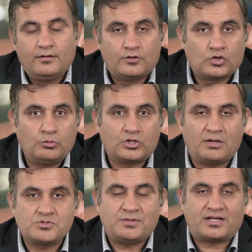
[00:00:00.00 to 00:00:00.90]
the robot
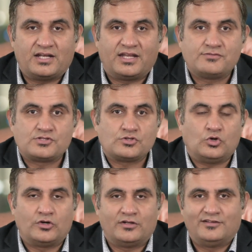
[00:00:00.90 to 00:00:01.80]
comes back gives us the
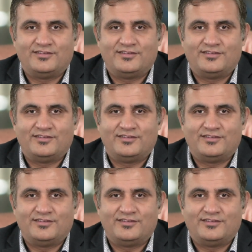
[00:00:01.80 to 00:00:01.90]
order.